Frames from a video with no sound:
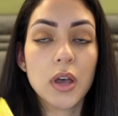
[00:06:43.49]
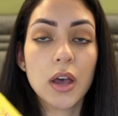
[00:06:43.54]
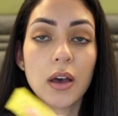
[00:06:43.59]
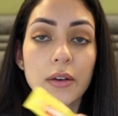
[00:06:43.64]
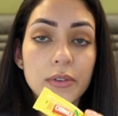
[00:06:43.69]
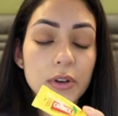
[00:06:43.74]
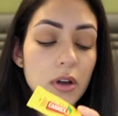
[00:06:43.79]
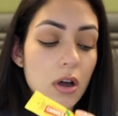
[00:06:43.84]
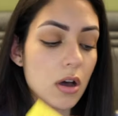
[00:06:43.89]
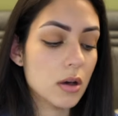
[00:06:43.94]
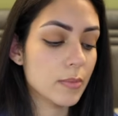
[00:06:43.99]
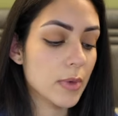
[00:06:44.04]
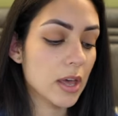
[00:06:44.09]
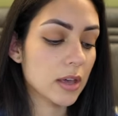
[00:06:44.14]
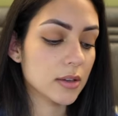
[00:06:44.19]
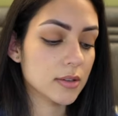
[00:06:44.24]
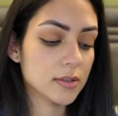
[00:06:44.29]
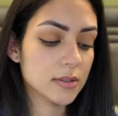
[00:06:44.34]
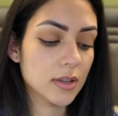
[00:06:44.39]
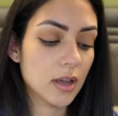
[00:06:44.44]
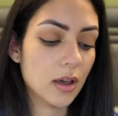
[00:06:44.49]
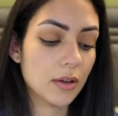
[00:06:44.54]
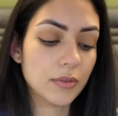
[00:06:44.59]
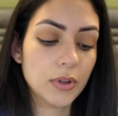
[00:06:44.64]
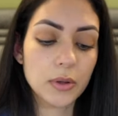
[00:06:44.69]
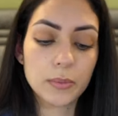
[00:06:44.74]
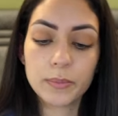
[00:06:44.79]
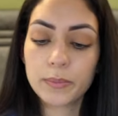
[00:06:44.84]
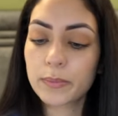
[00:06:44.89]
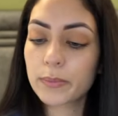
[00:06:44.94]
I have a Carmex, I have
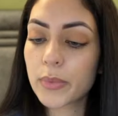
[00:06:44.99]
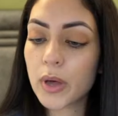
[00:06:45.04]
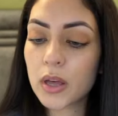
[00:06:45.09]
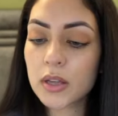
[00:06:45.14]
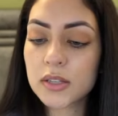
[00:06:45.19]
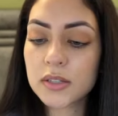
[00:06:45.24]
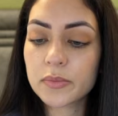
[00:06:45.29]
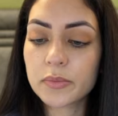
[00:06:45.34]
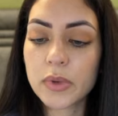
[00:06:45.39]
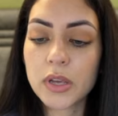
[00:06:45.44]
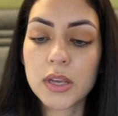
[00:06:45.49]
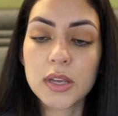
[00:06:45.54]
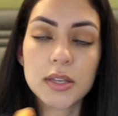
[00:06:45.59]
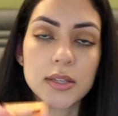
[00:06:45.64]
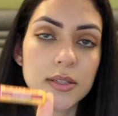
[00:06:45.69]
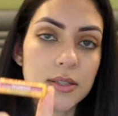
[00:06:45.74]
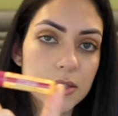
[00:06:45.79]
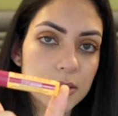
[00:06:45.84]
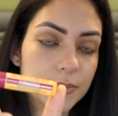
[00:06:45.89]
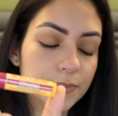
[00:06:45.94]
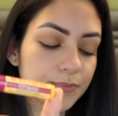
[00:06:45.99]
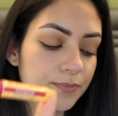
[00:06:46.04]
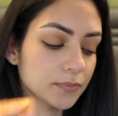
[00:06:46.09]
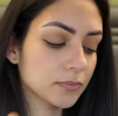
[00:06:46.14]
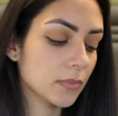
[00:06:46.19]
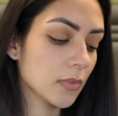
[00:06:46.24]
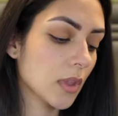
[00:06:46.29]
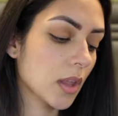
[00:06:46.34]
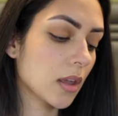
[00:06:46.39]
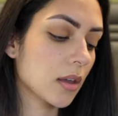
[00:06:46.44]
a Burt's Bees,
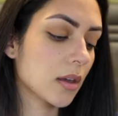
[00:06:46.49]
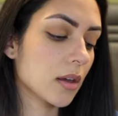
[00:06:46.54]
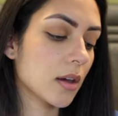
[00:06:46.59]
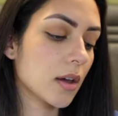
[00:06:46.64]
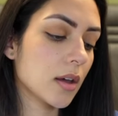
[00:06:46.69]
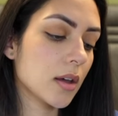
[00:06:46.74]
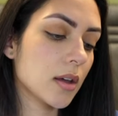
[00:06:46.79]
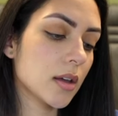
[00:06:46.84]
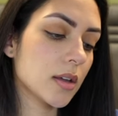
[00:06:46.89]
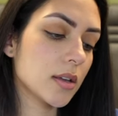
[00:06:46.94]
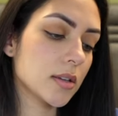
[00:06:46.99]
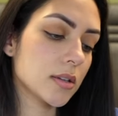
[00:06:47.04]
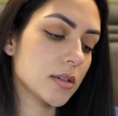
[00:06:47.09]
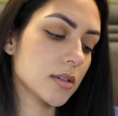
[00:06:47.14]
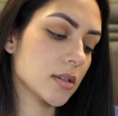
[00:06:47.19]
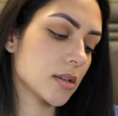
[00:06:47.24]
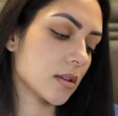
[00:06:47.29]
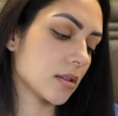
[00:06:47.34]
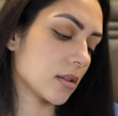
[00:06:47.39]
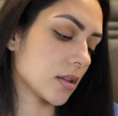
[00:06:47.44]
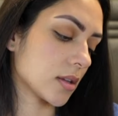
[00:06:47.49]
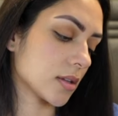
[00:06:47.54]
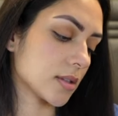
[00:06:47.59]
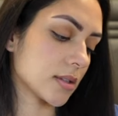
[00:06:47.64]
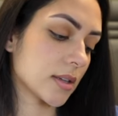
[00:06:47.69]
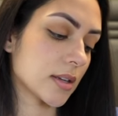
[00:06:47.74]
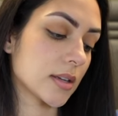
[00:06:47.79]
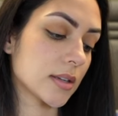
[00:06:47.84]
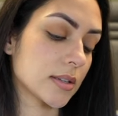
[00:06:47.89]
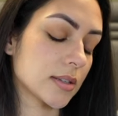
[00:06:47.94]
and this
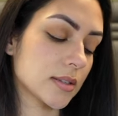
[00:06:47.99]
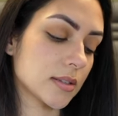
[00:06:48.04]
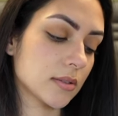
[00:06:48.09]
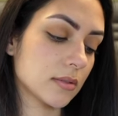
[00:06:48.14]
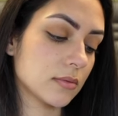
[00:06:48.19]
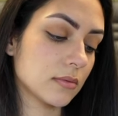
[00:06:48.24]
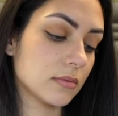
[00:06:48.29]
is